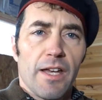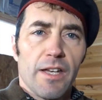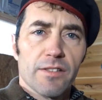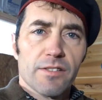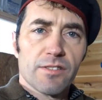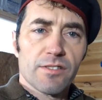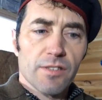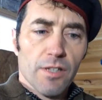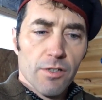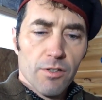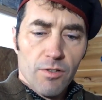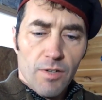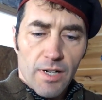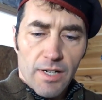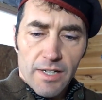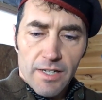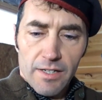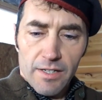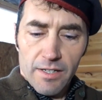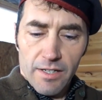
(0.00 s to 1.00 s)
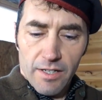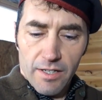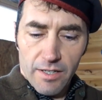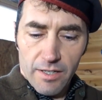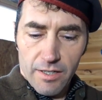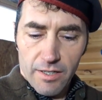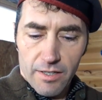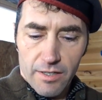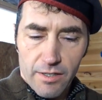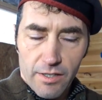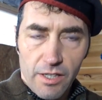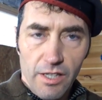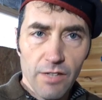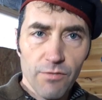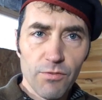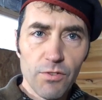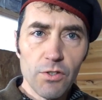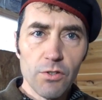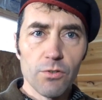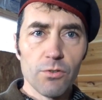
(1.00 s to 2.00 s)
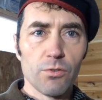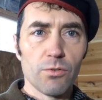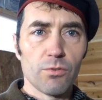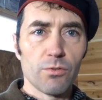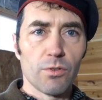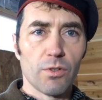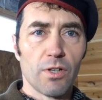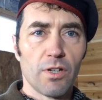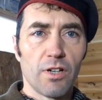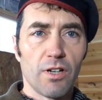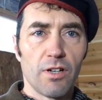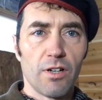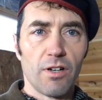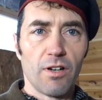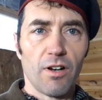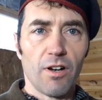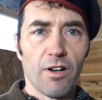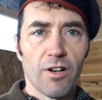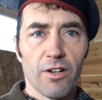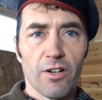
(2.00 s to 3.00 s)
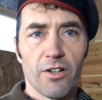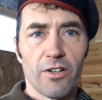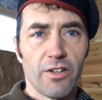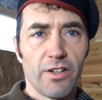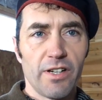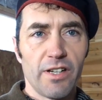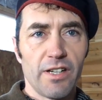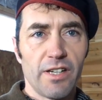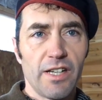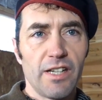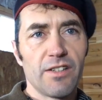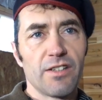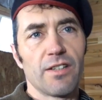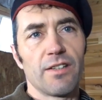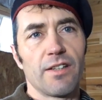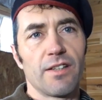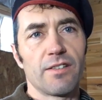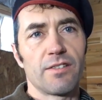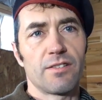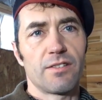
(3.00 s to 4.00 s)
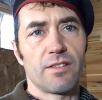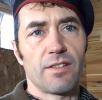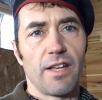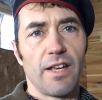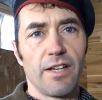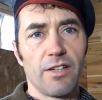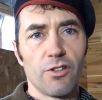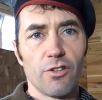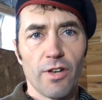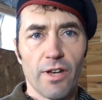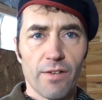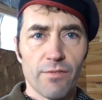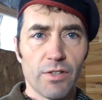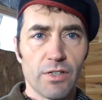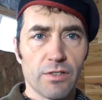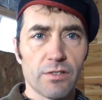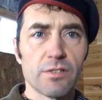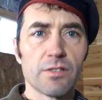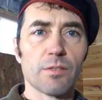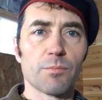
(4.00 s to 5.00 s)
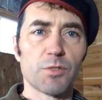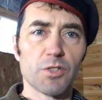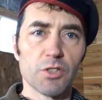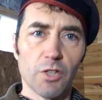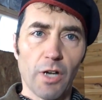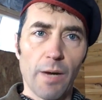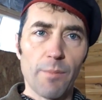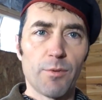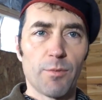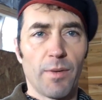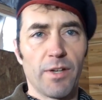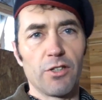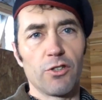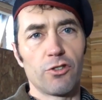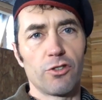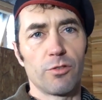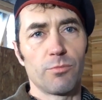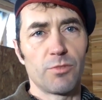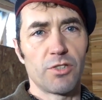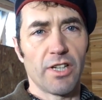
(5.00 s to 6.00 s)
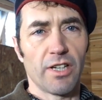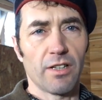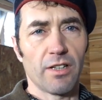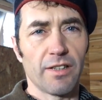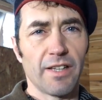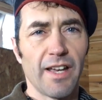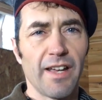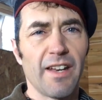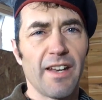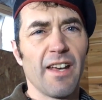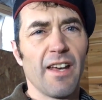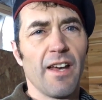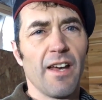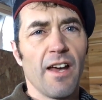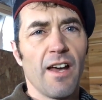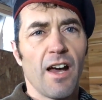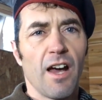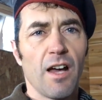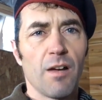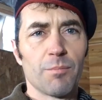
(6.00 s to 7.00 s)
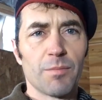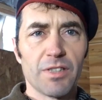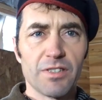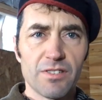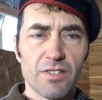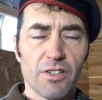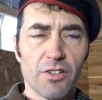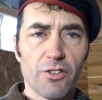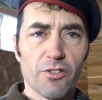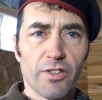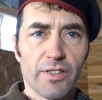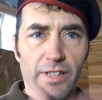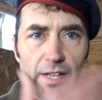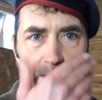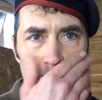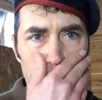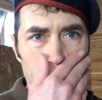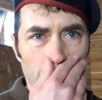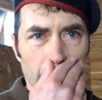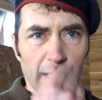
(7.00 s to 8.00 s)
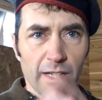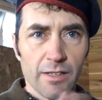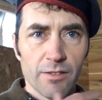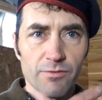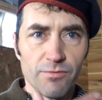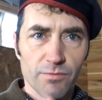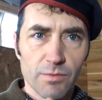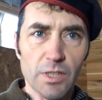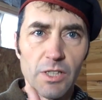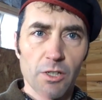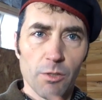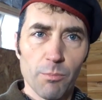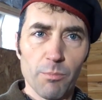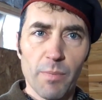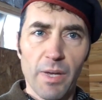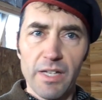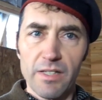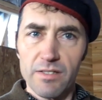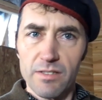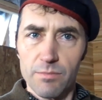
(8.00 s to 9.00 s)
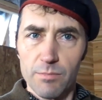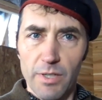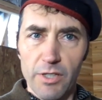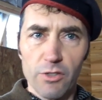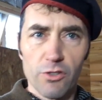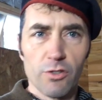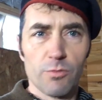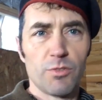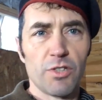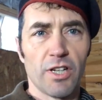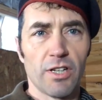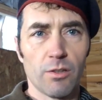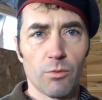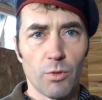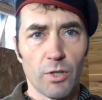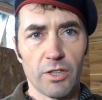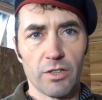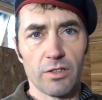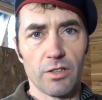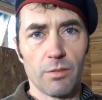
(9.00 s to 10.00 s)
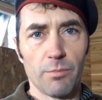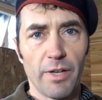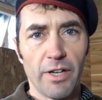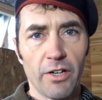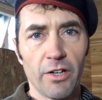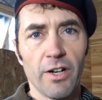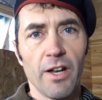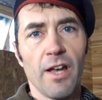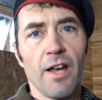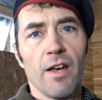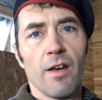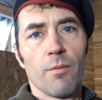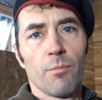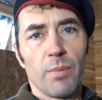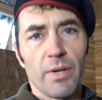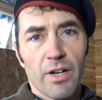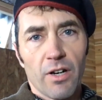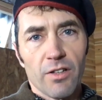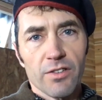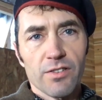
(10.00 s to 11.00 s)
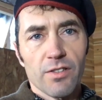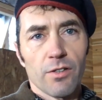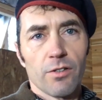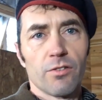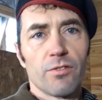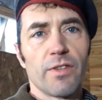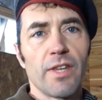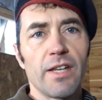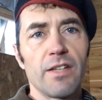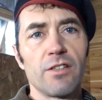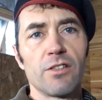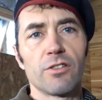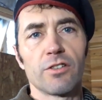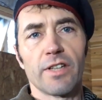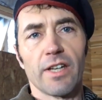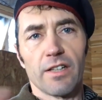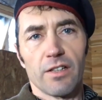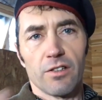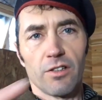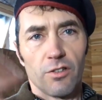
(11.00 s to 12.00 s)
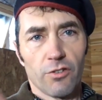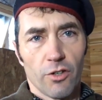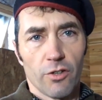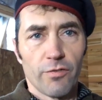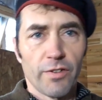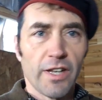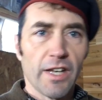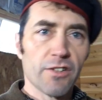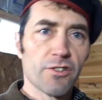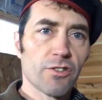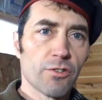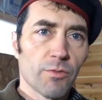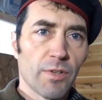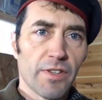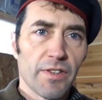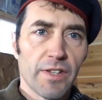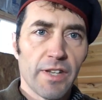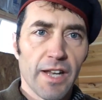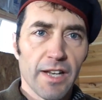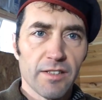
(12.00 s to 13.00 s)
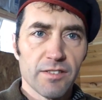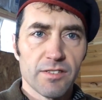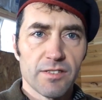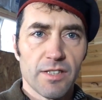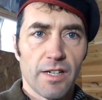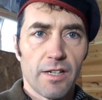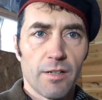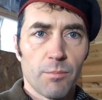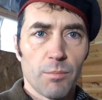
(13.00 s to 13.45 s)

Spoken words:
So if you are into this and you haven't subscribed to my YouTube channel yet, consider doing that because it kind of makes my YouTube channel work a little better. But also then you'll get a little notification when the next